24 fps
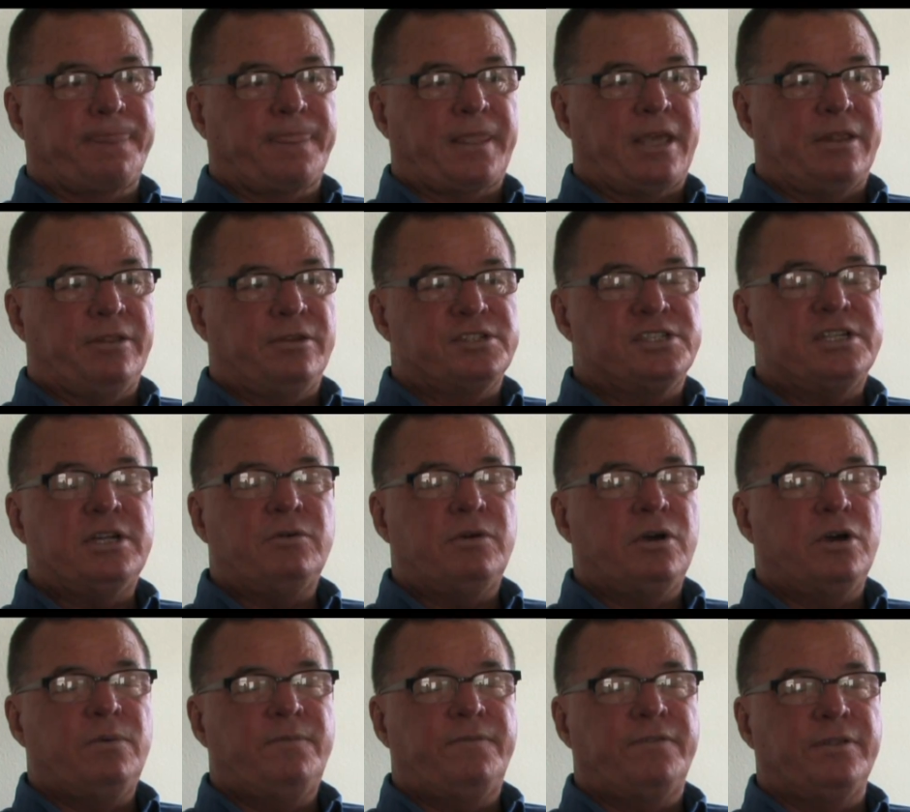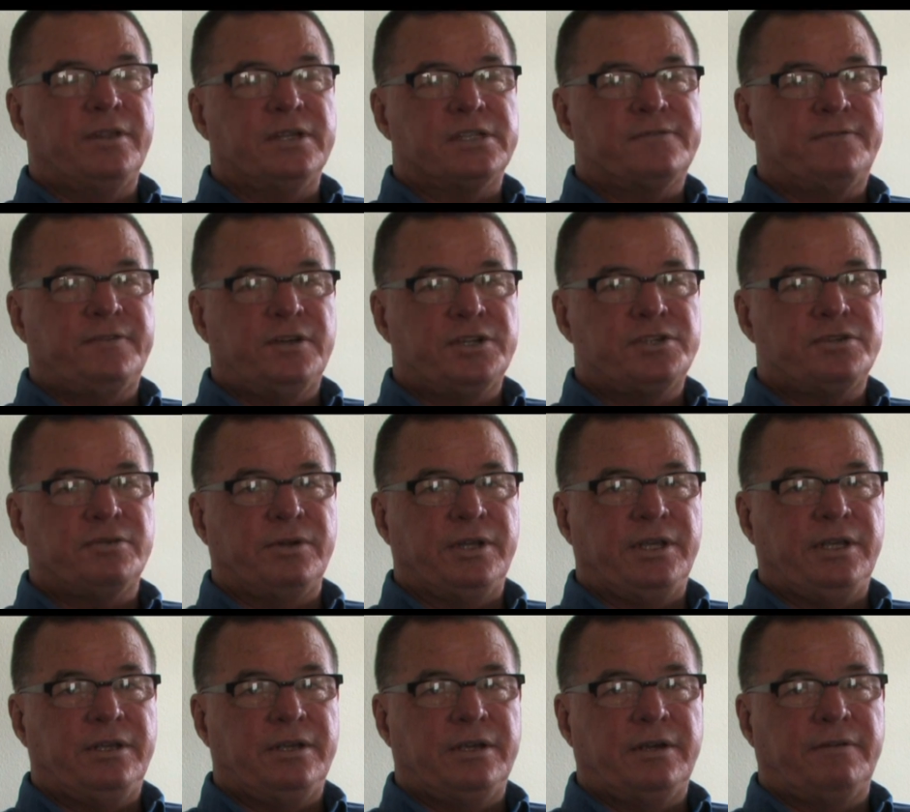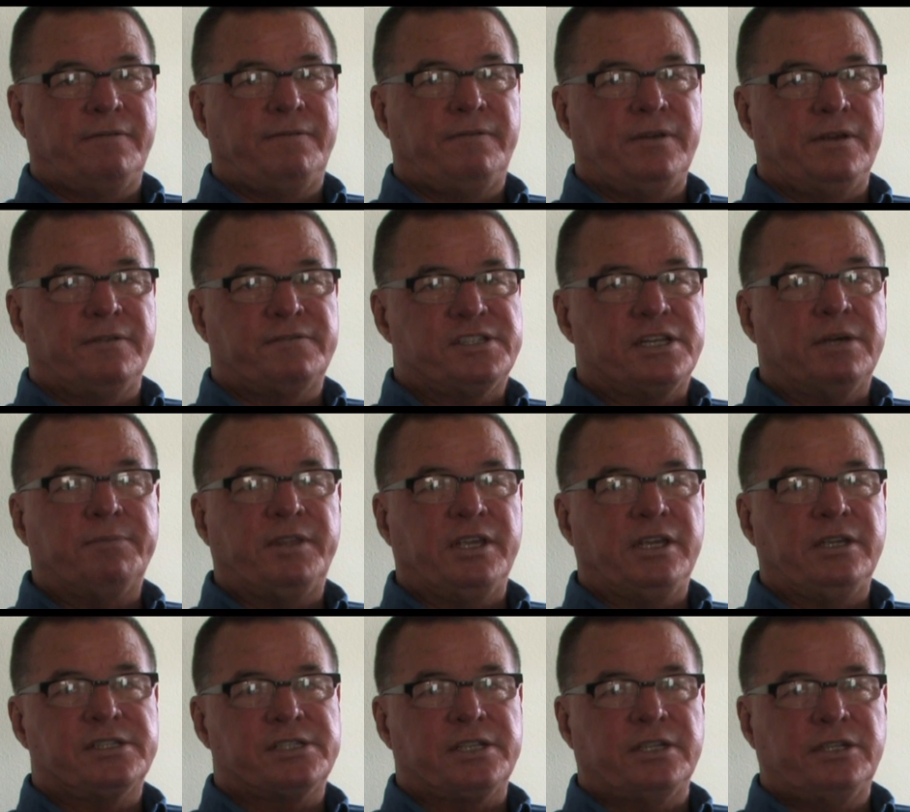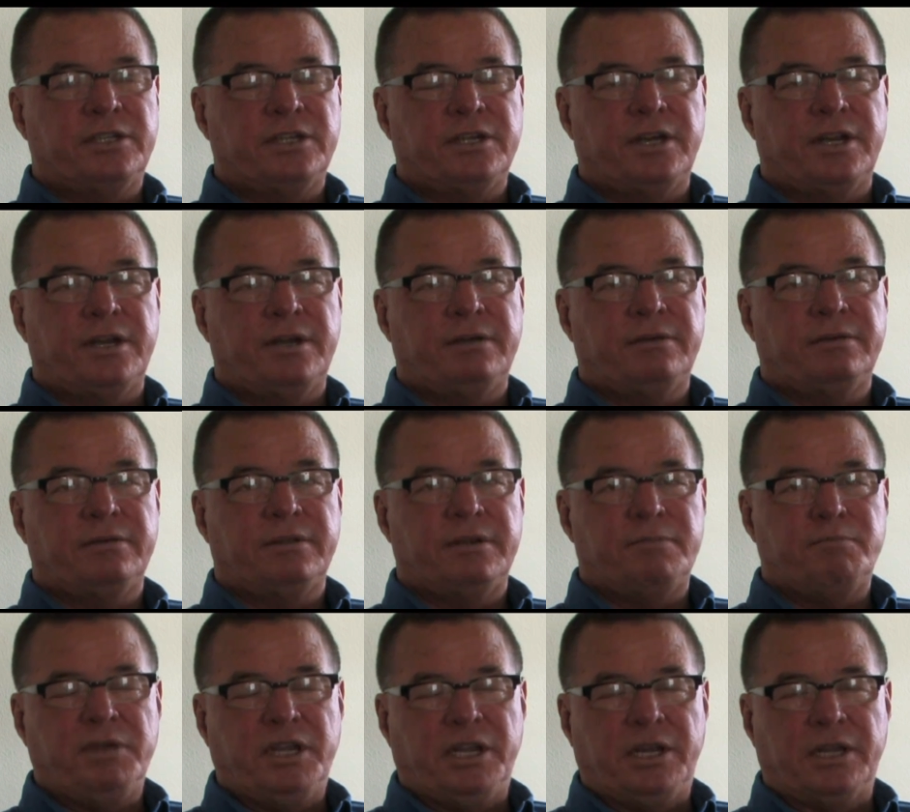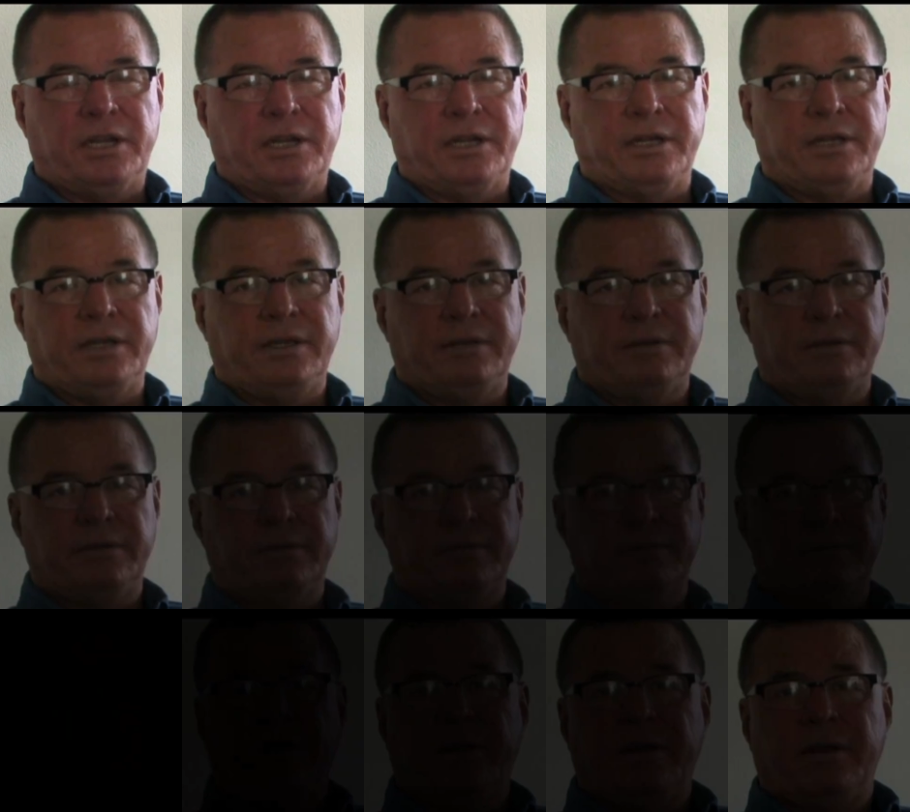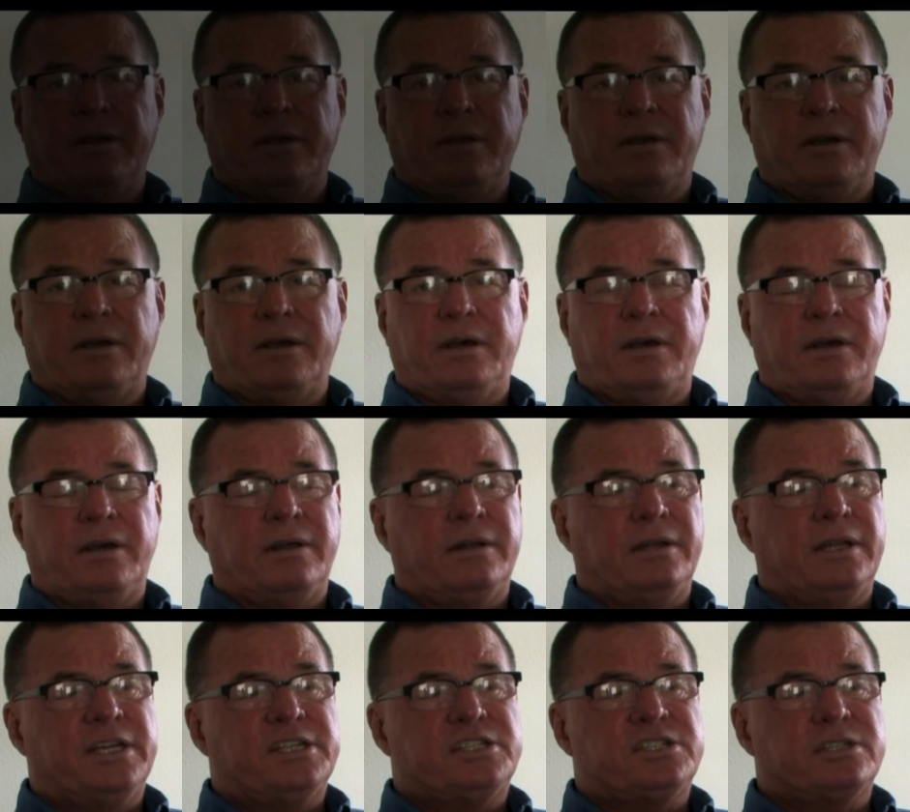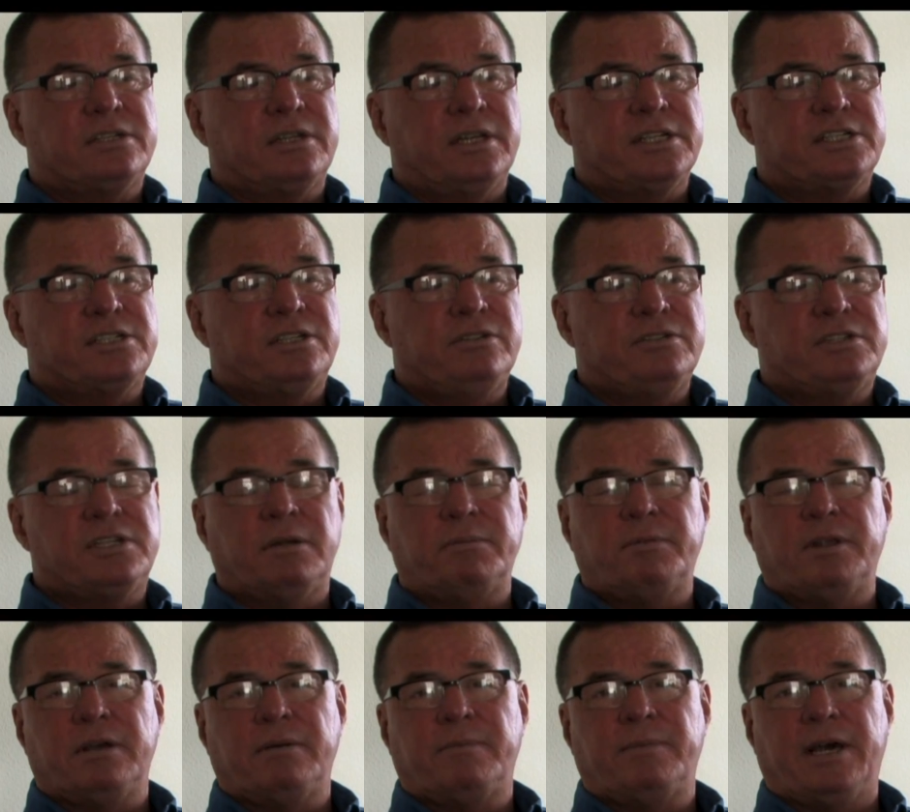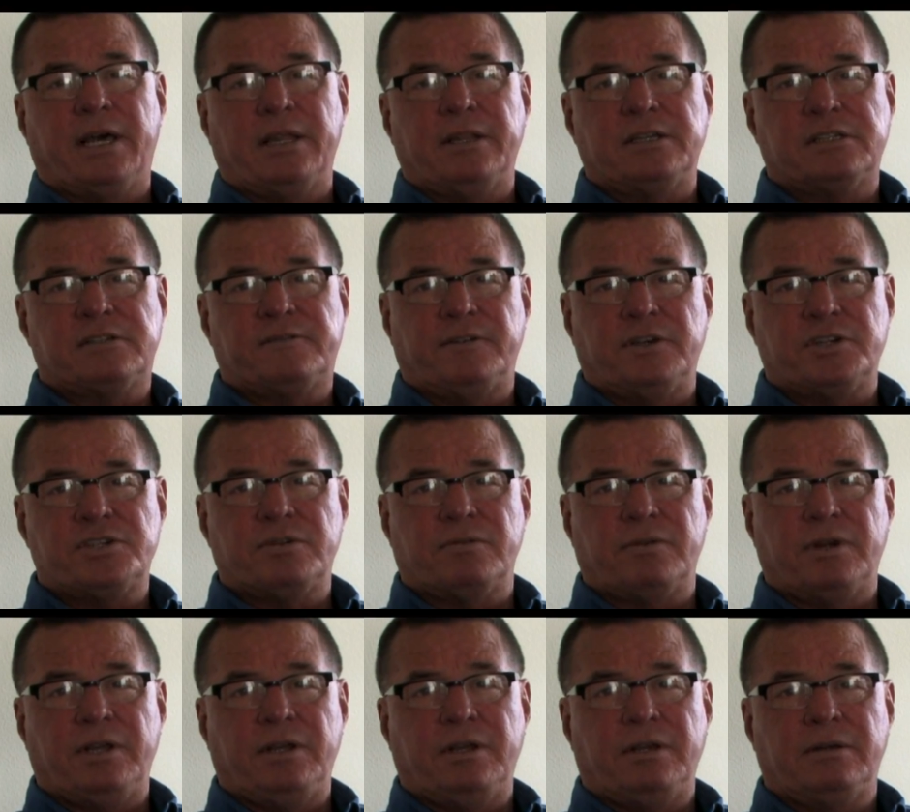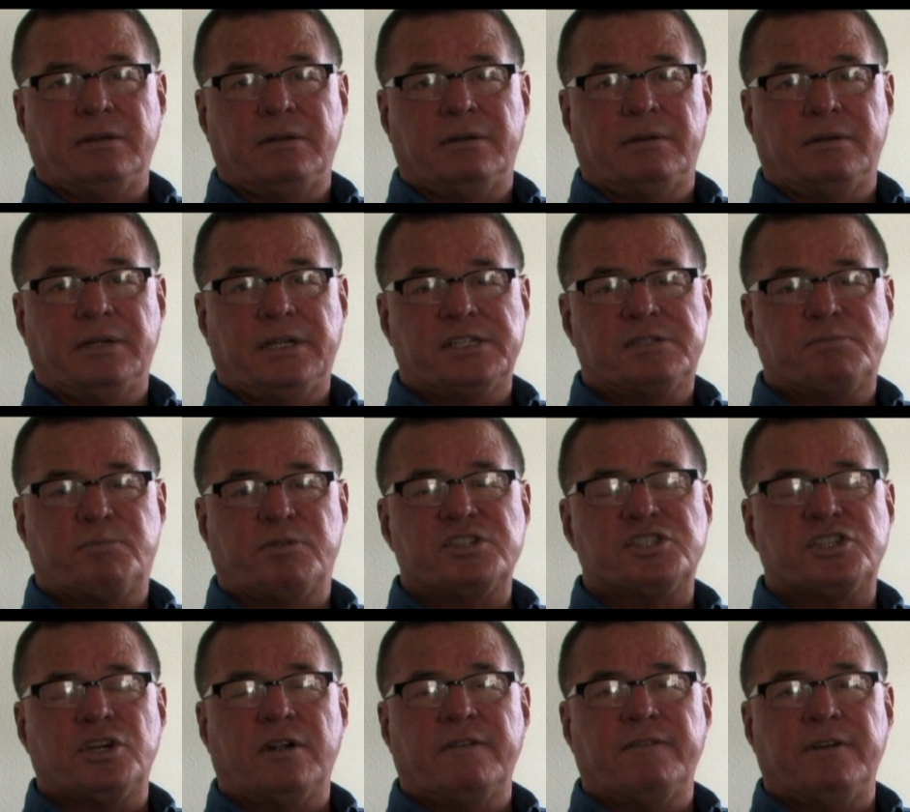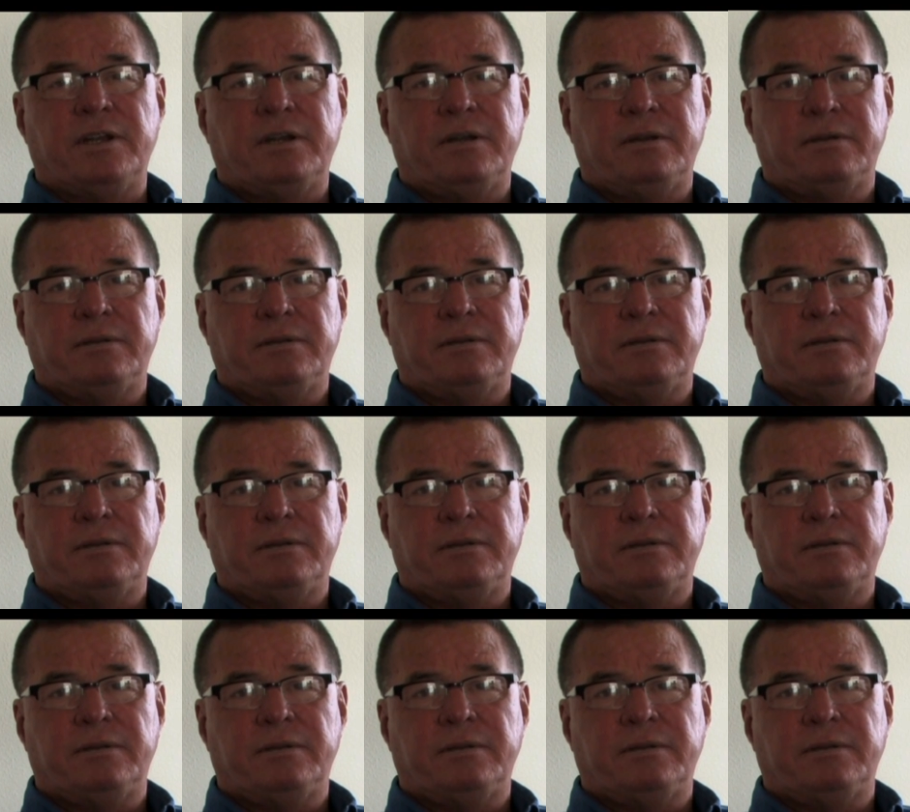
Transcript: There's no hope for this fishery if something isn't done immediately. Let's do something about this fishery. Let's preserve it.